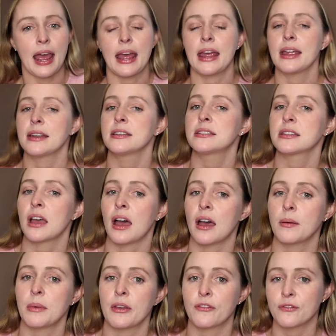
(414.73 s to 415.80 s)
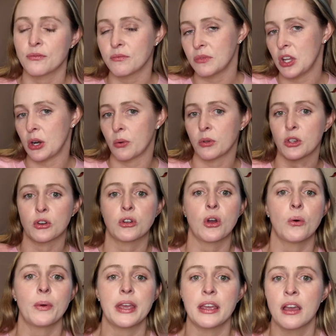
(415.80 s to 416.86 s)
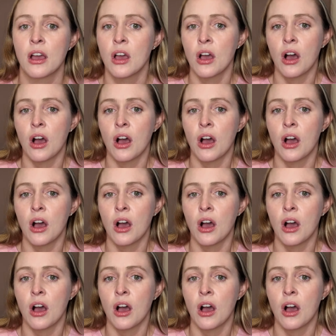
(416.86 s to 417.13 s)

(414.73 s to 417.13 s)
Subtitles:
And if you're going